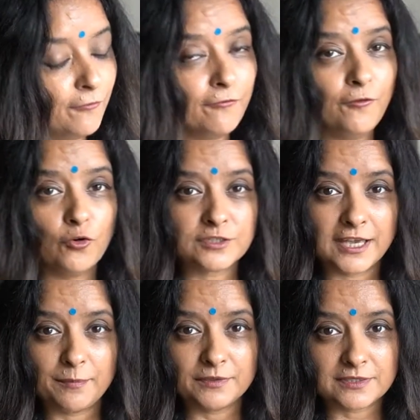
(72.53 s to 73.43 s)
4
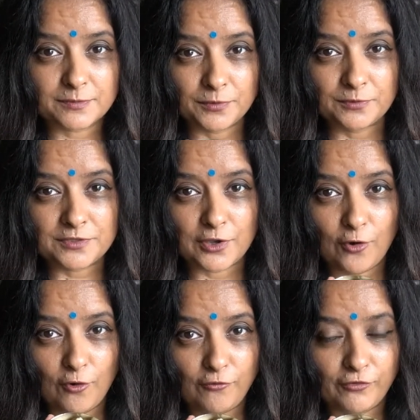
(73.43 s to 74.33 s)
tablespoons
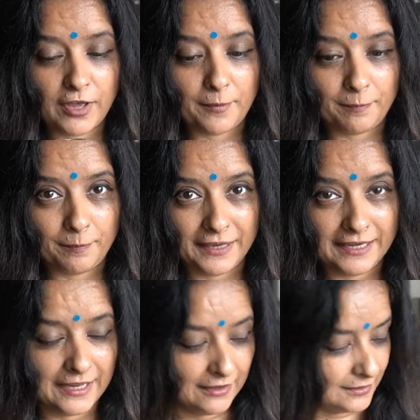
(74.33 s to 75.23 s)
of
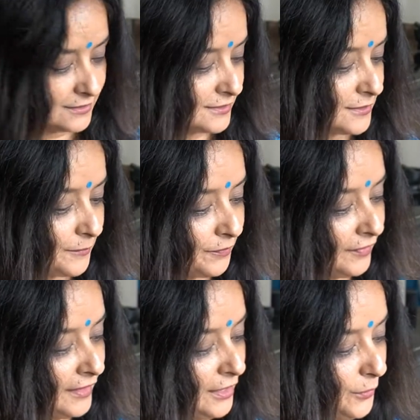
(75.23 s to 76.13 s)
peanuts.
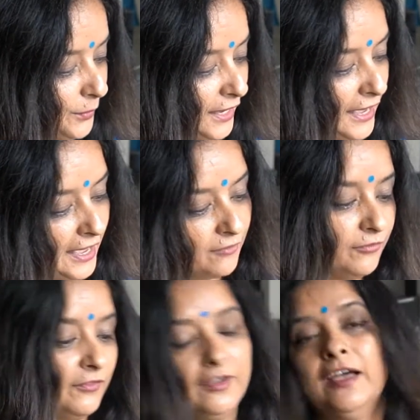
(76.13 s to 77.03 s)
We have
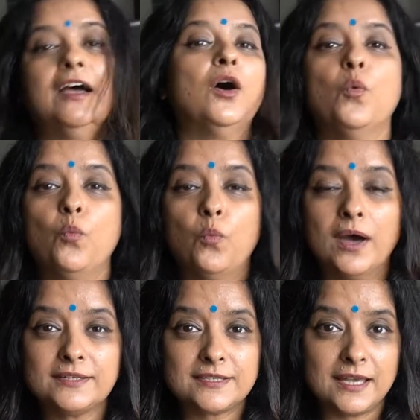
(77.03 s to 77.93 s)

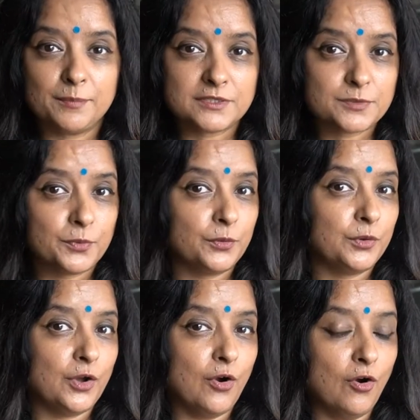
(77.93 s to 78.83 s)
1
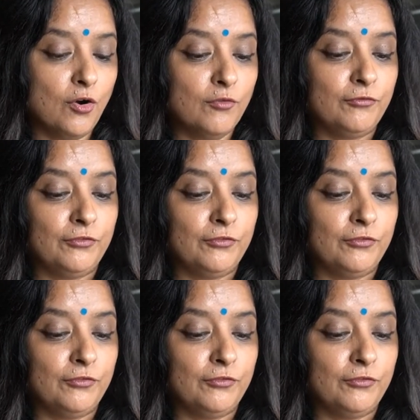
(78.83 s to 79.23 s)
tablespoon of